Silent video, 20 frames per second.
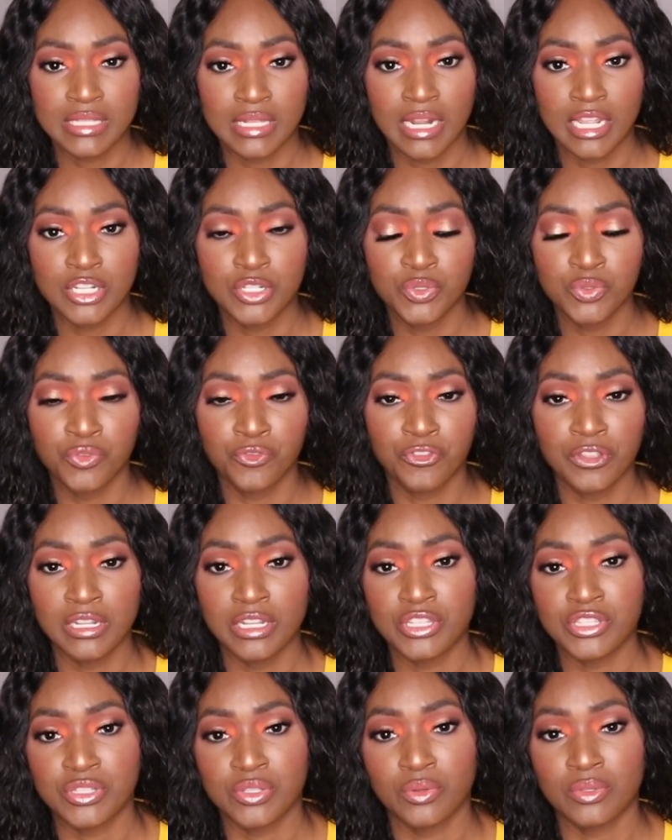and I do feel
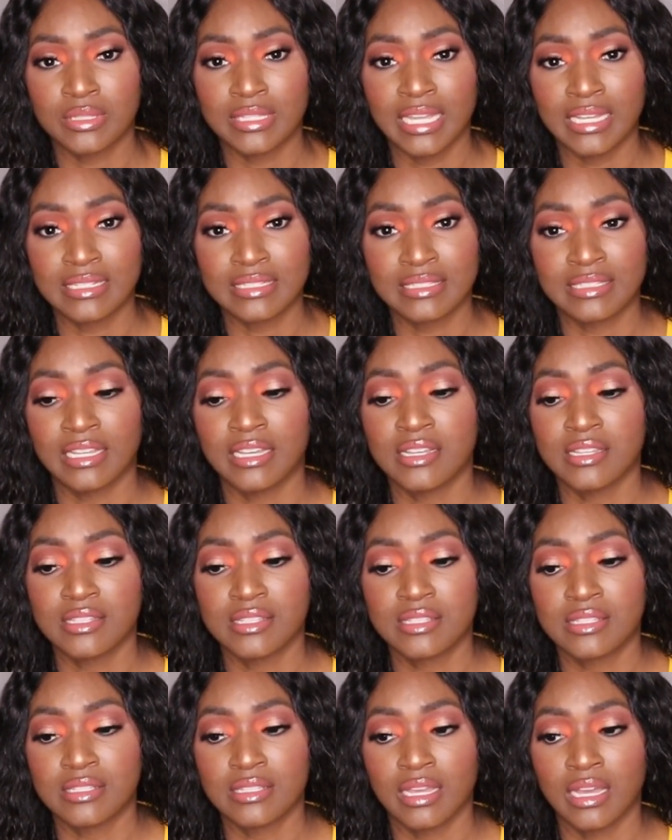as though that
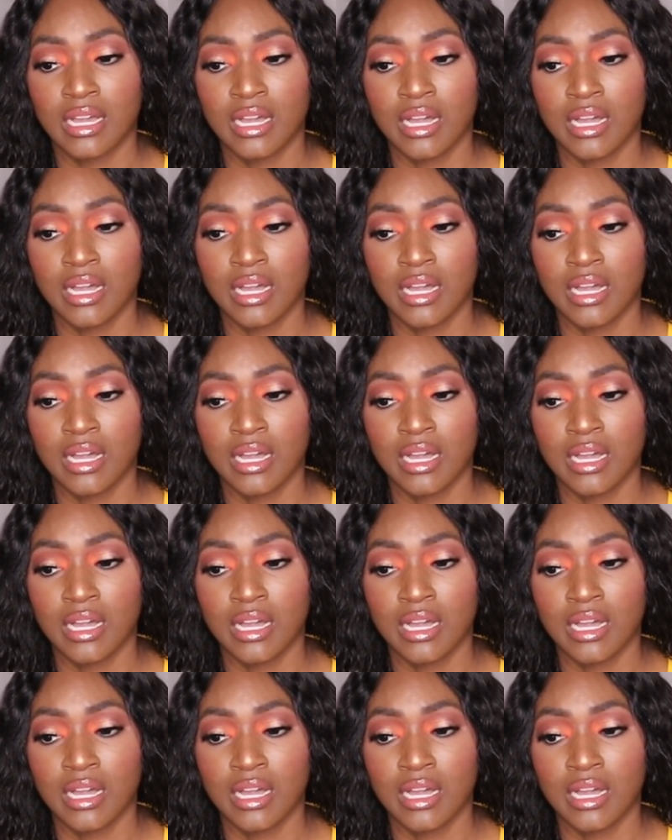does